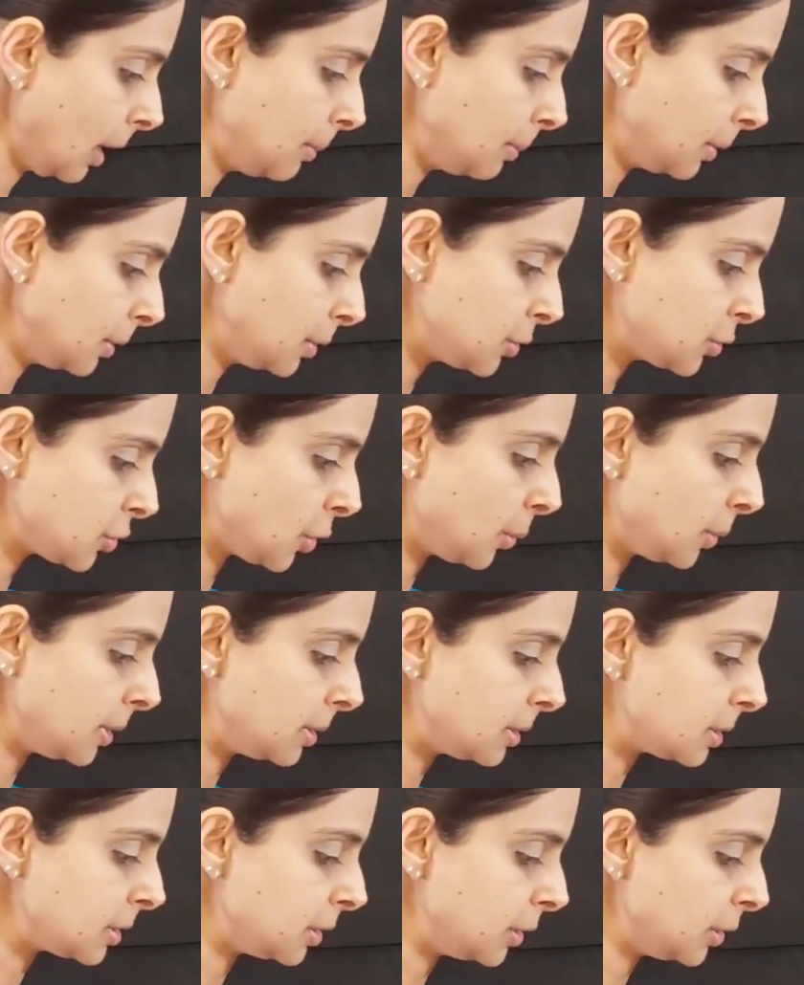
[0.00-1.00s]
gonna show
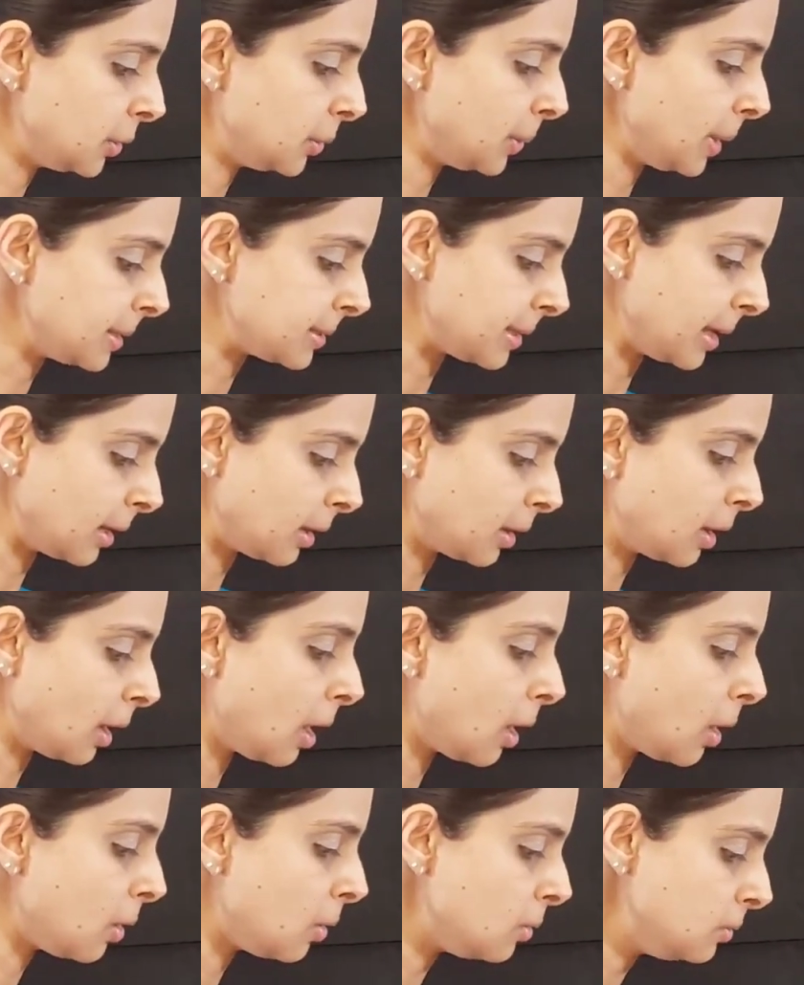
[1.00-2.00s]
them to you as I
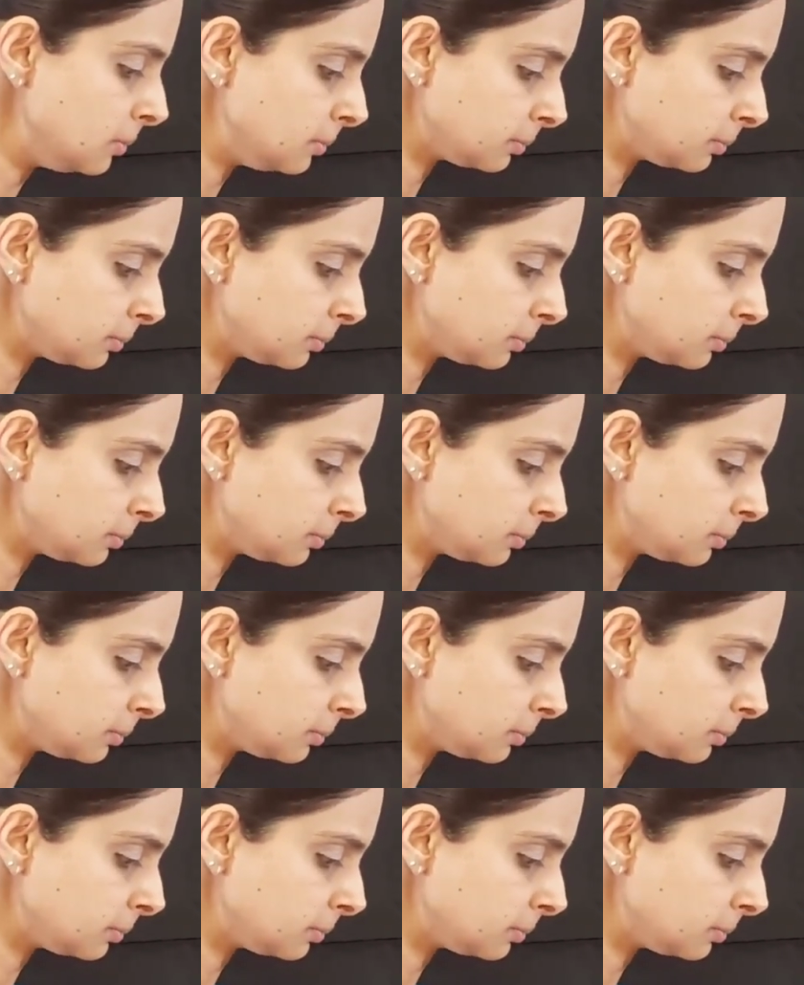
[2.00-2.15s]
go.